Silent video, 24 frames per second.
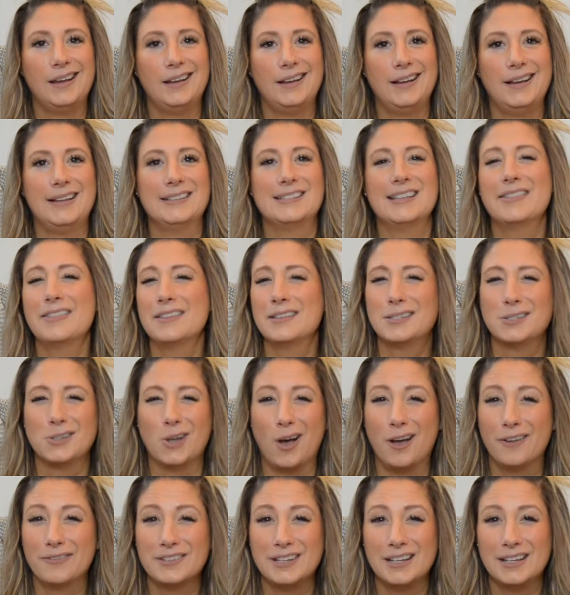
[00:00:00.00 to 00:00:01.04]
It's not the
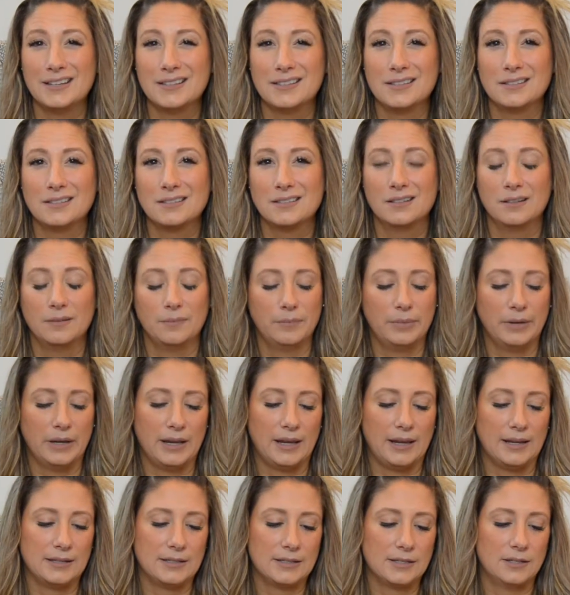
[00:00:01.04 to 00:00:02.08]
softest,
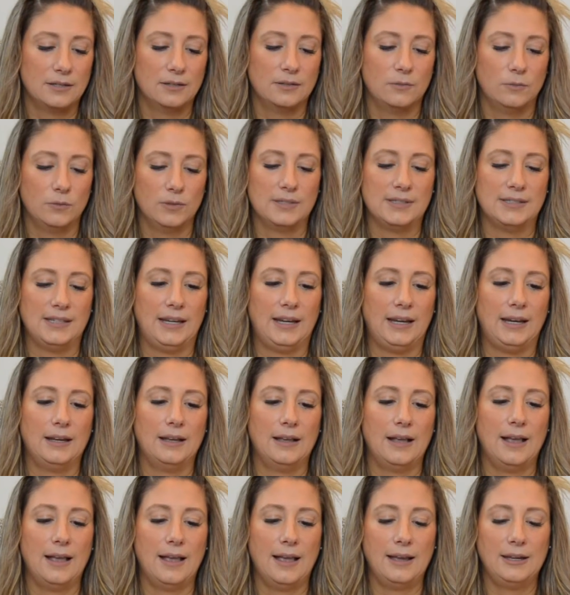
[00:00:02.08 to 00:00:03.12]
but we'll see.
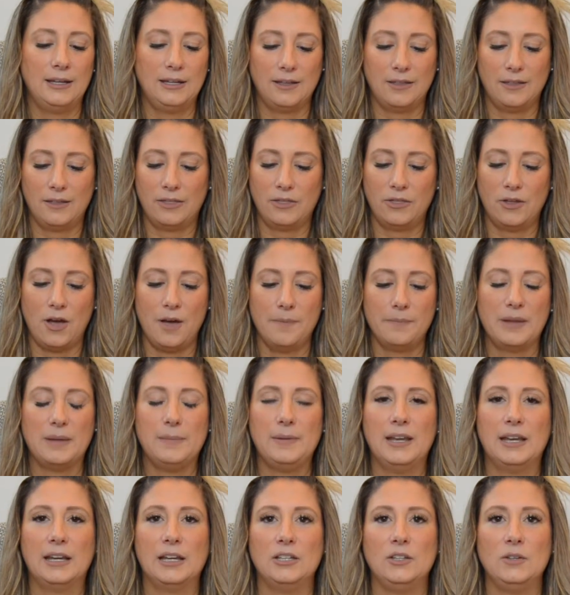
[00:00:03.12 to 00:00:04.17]
I thought
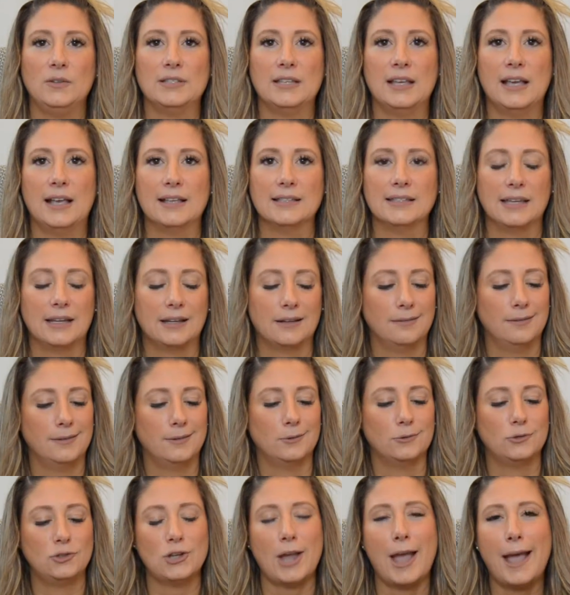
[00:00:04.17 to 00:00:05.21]
maybe I could use it as like a
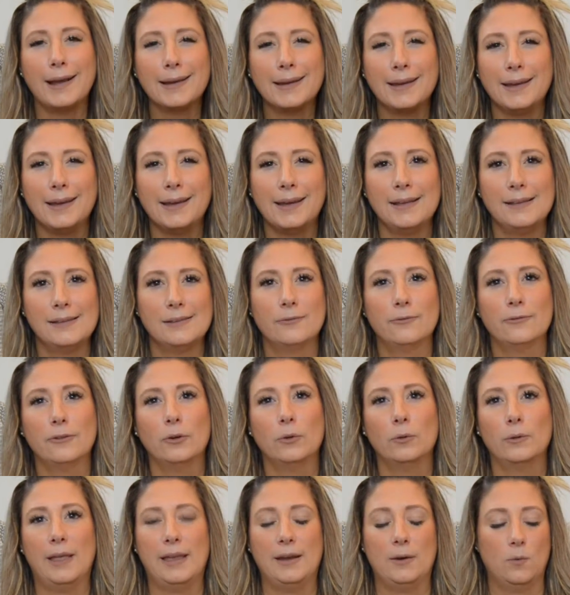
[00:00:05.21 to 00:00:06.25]
little jacket
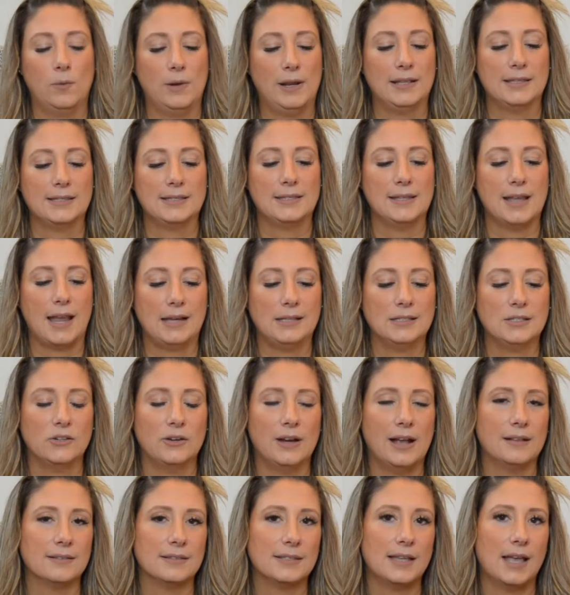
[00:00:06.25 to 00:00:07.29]
for like when it's nicer
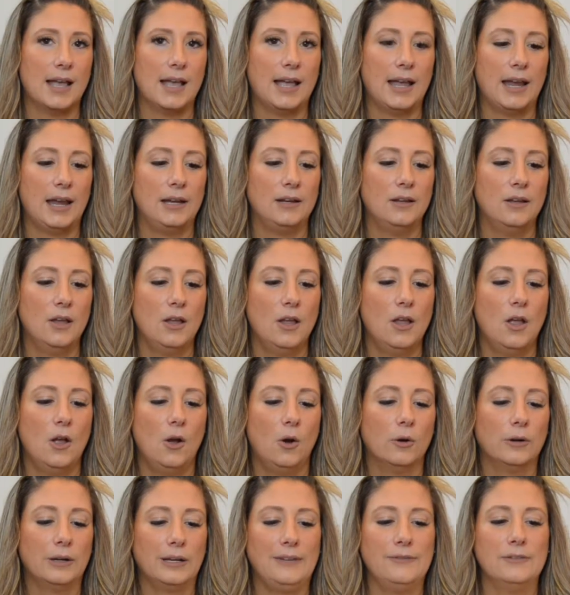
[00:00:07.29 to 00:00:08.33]
outside,
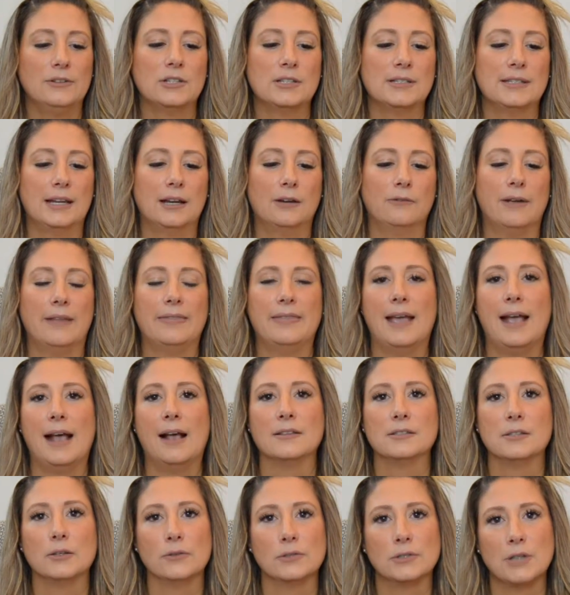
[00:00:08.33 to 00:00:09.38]
or even just like around the
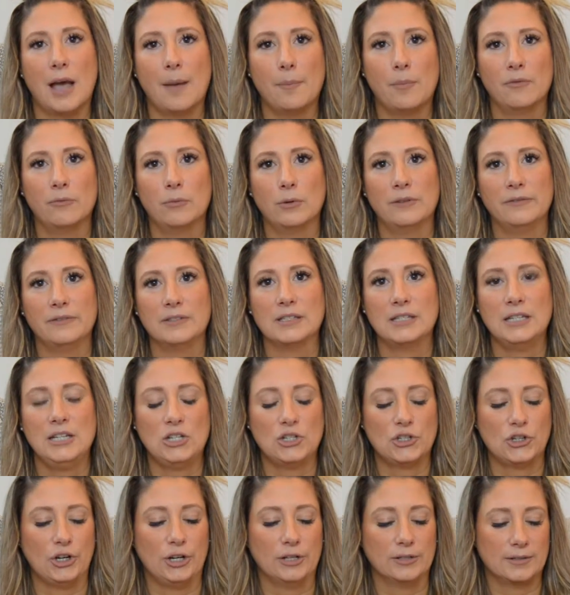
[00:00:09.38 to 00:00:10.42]
house over top of one of his
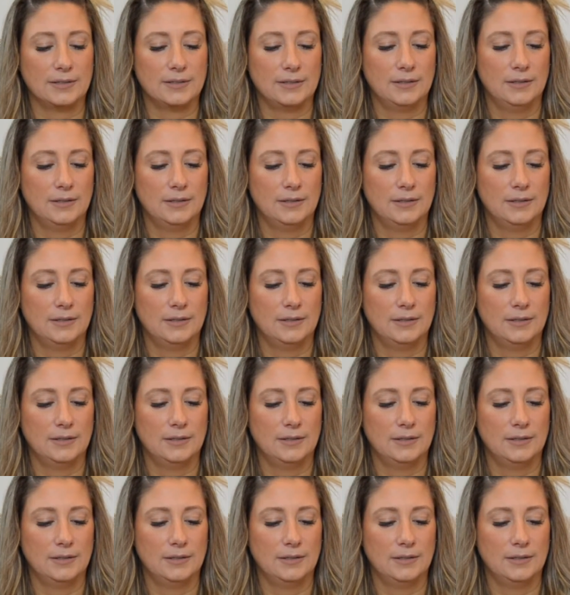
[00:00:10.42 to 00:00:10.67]
t-shirts.